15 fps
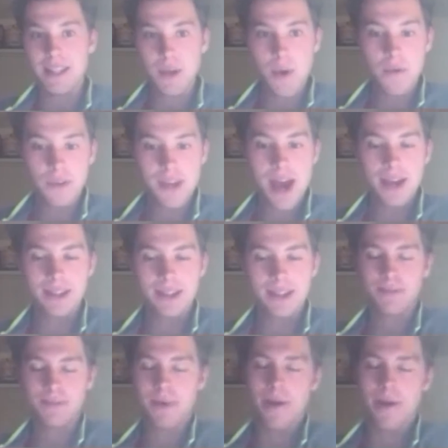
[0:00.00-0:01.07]
win for
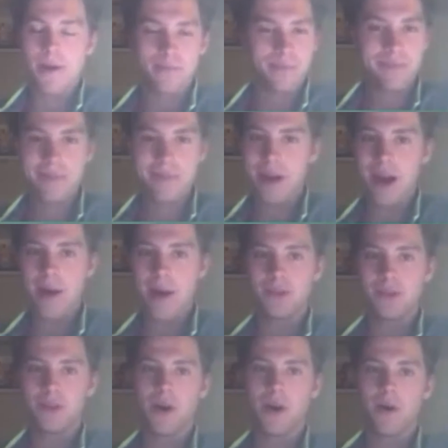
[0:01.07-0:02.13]
Texas, but I'm
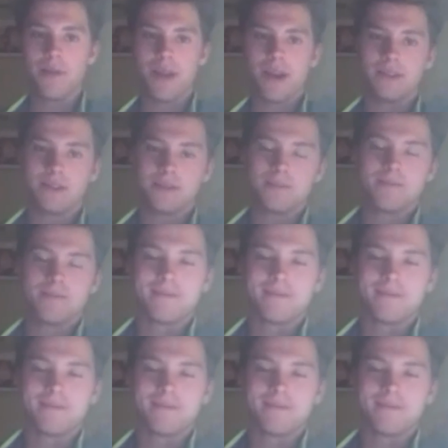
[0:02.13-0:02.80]
still going Texas.